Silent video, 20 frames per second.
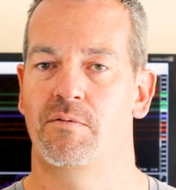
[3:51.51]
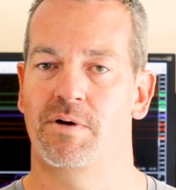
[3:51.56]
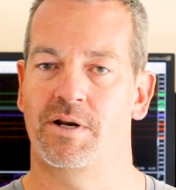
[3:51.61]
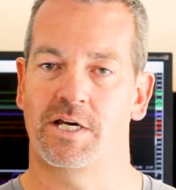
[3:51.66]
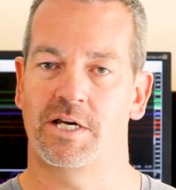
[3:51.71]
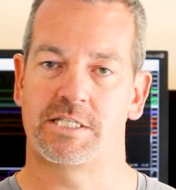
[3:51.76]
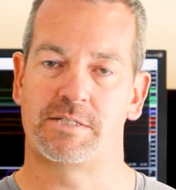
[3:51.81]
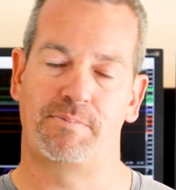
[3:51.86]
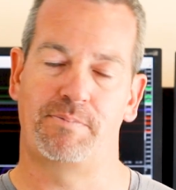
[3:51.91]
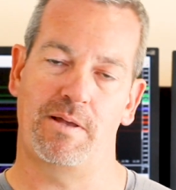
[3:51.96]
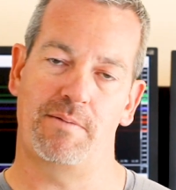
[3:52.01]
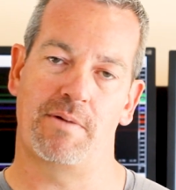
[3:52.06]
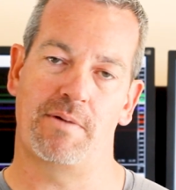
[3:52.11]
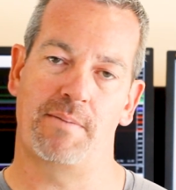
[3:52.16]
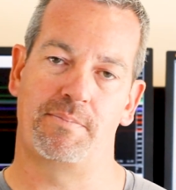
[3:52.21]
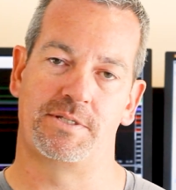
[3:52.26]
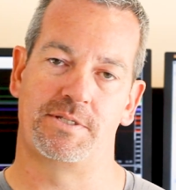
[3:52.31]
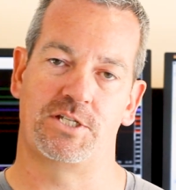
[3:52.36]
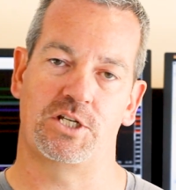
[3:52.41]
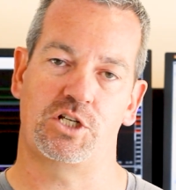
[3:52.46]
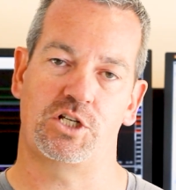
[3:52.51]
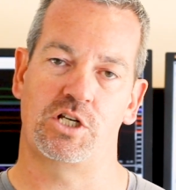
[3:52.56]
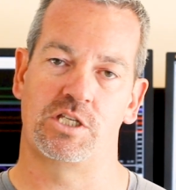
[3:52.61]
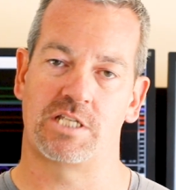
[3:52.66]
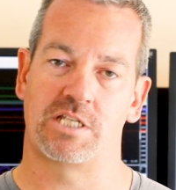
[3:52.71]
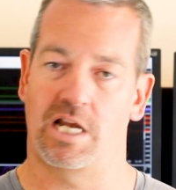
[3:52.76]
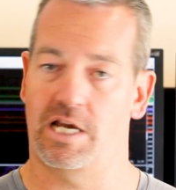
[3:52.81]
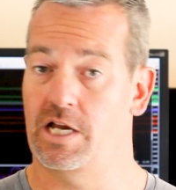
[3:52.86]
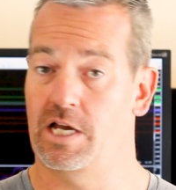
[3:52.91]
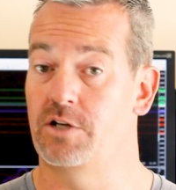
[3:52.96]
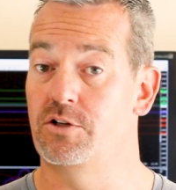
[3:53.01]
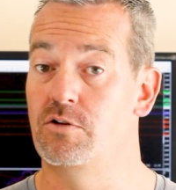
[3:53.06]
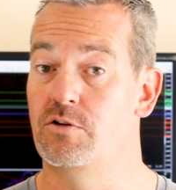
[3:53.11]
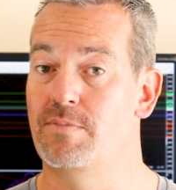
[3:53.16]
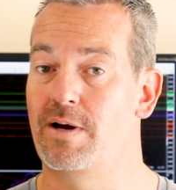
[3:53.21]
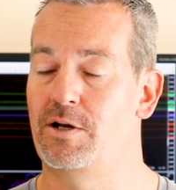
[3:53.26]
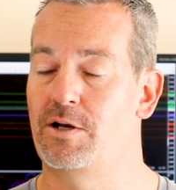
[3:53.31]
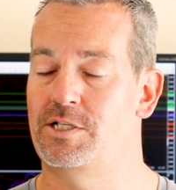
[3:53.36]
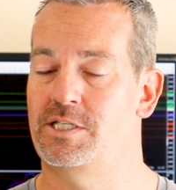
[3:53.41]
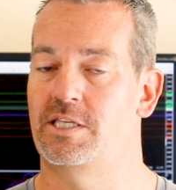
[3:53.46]
When I split my positions like I do
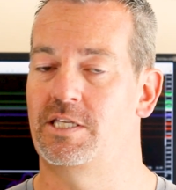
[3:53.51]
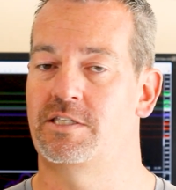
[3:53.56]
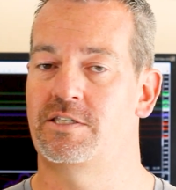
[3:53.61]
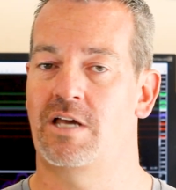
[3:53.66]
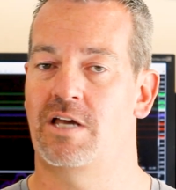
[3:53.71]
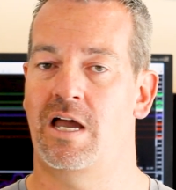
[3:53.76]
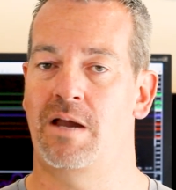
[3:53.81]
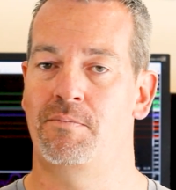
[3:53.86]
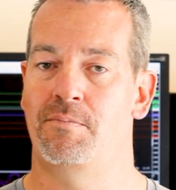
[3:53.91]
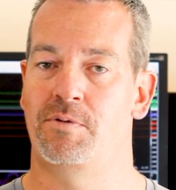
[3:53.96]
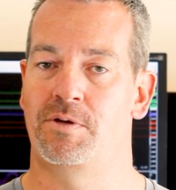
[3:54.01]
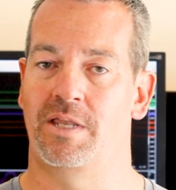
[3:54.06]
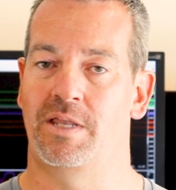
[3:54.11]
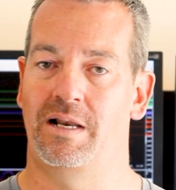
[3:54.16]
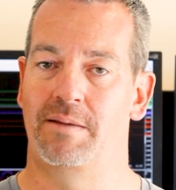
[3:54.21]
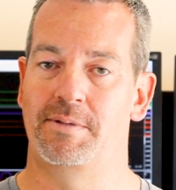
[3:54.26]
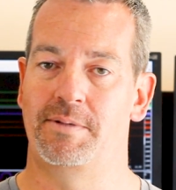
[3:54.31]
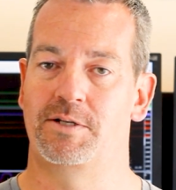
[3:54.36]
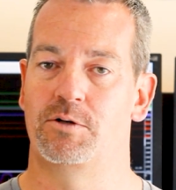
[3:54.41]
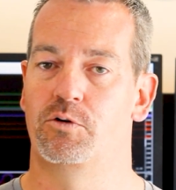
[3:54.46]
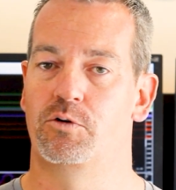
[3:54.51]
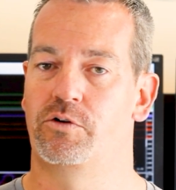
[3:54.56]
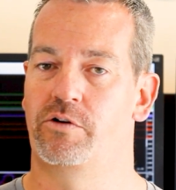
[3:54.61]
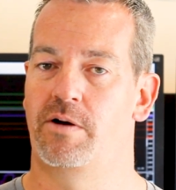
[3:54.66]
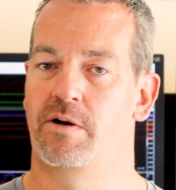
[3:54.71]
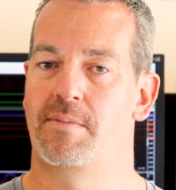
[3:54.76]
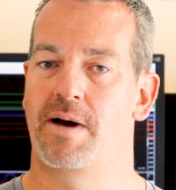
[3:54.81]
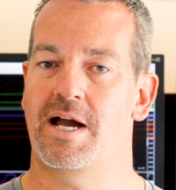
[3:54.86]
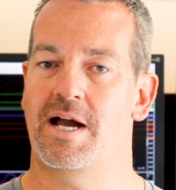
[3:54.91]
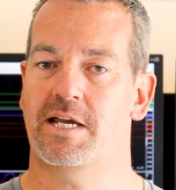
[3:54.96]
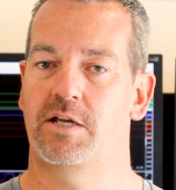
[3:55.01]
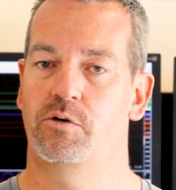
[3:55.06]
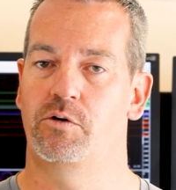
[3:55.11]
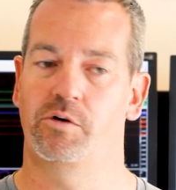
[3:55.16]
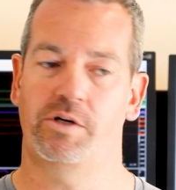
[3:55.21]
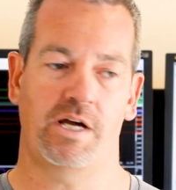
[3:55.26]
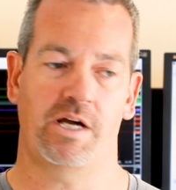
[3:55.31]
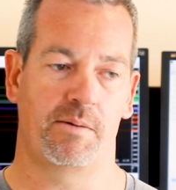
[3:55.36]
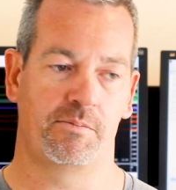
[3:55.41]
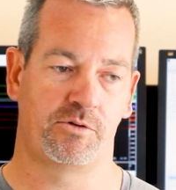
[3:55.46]
most of the time with a limit order and a market
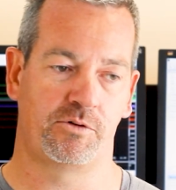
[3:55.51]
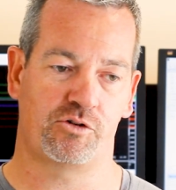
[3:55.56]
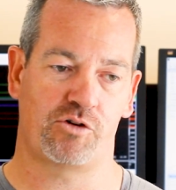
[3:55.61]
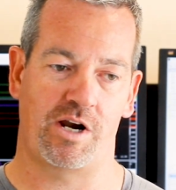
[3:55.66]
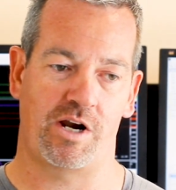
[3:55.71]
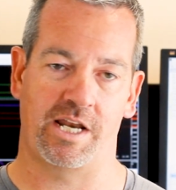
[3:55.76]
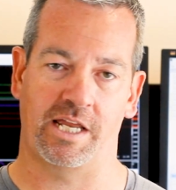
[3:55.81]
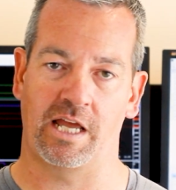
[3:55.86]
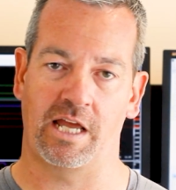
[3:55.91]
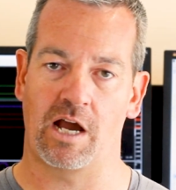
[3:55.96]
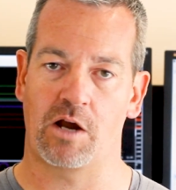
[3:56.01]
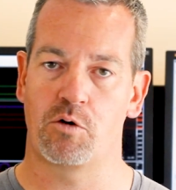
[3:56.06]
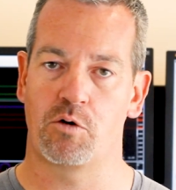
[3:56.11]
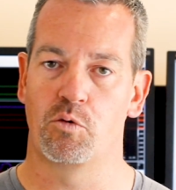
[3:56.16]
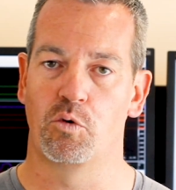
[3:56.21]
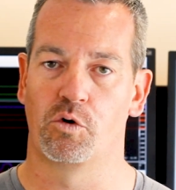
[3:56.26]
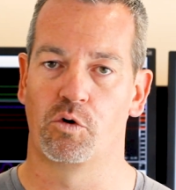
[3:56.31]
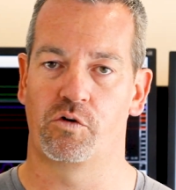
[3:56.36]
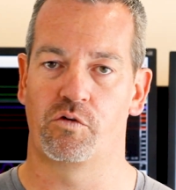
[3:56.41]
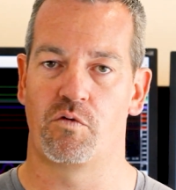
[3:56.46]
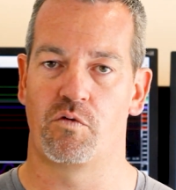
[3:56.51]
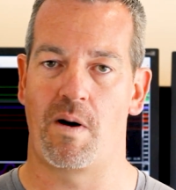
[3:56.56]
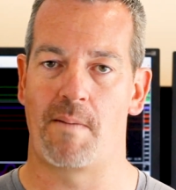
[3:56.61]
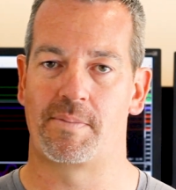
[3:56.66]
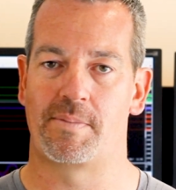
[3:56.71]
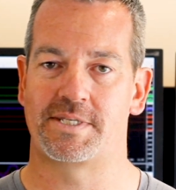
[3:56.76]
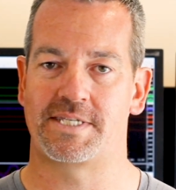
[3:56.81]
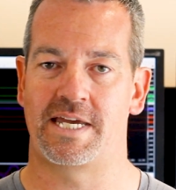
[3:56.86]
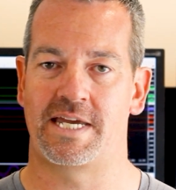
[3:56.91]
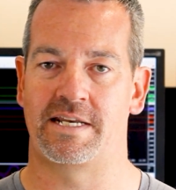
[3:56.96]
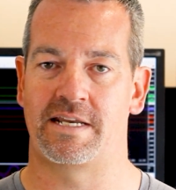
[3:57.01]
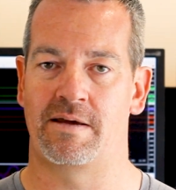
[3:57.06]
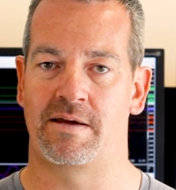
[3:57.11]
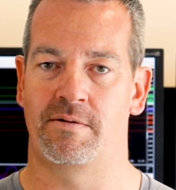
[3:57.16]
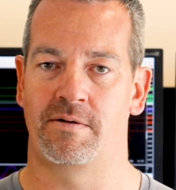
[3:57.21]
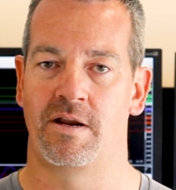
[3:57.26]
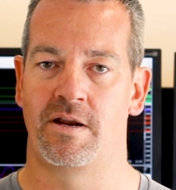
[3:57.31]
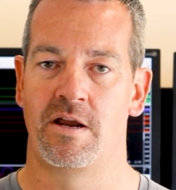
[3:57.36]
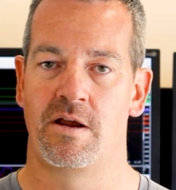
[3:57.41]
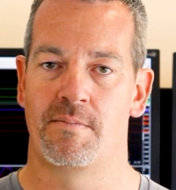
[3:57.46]
order, I'm trading a quarter of 1%
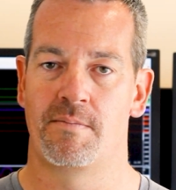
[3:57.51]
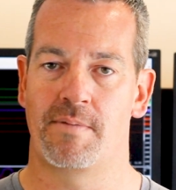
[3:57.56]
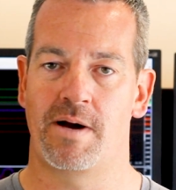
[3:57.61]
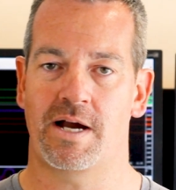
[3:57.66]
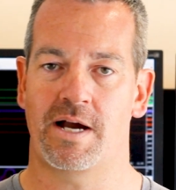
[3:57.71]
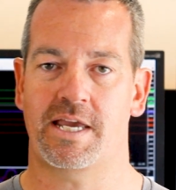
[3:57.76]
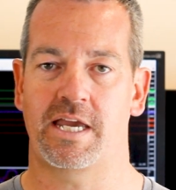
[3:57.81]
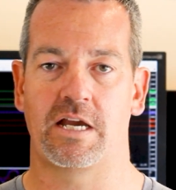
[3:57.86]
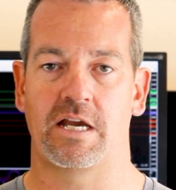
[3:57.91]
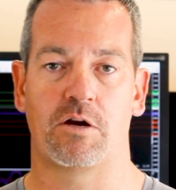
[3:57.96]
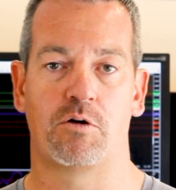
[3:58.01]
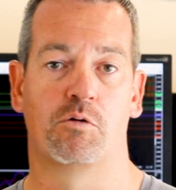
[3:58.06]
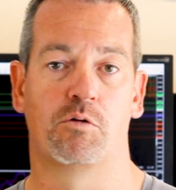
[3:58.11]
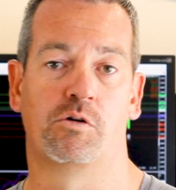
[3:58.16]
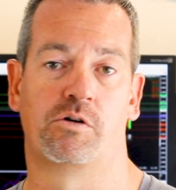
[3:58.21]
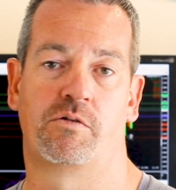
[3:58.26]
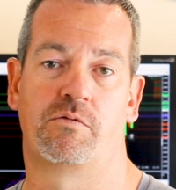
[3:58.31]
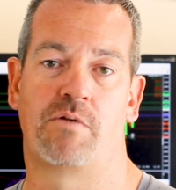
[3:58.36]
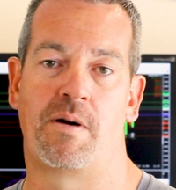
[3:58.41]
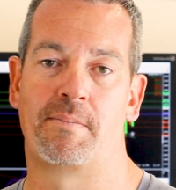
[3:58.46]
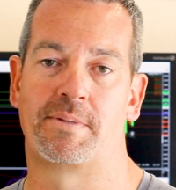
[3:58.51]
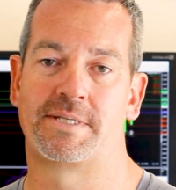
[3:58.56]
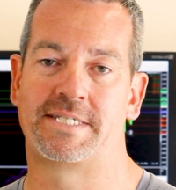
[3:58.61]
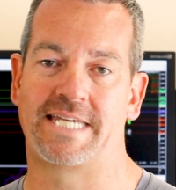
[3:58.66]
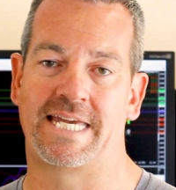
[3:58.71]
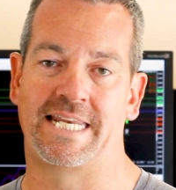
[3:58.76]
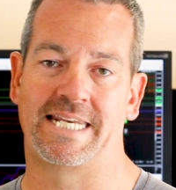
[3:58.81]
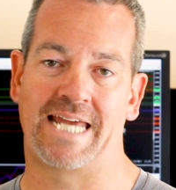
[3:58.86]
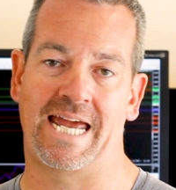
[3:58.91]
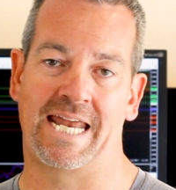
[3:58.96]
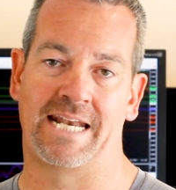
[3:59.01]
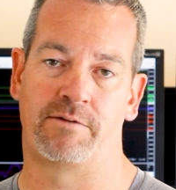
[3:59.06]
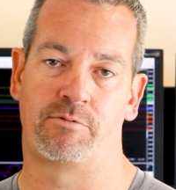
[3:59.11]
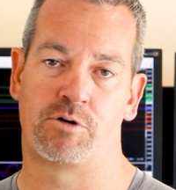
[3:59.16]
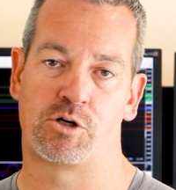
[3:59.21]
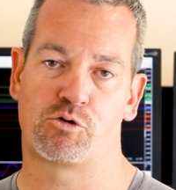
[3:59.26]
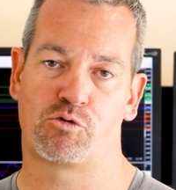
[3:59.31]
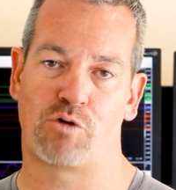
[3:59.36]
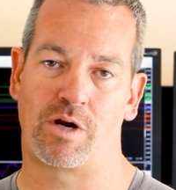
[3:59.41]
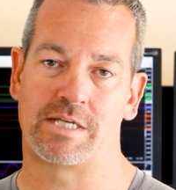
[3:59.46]
at market, quarter of 1% at a
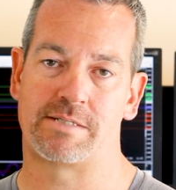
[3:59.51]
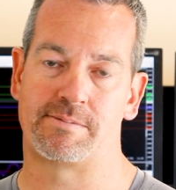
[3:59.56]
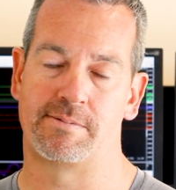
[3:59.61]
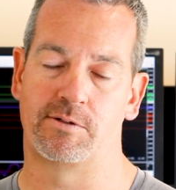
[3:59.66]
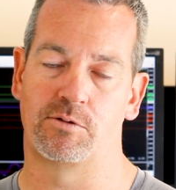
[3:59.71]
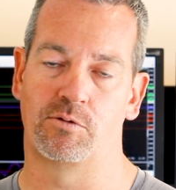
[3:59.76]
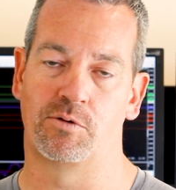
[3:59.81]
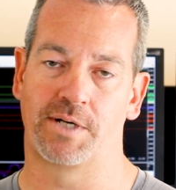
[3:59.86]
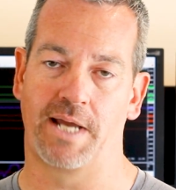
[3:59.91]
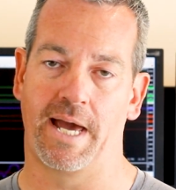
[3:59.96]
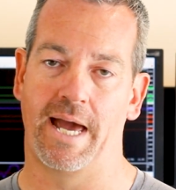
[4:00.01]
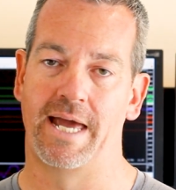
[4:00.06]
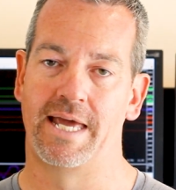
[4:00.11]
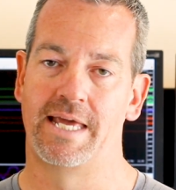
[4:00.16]
retracement order.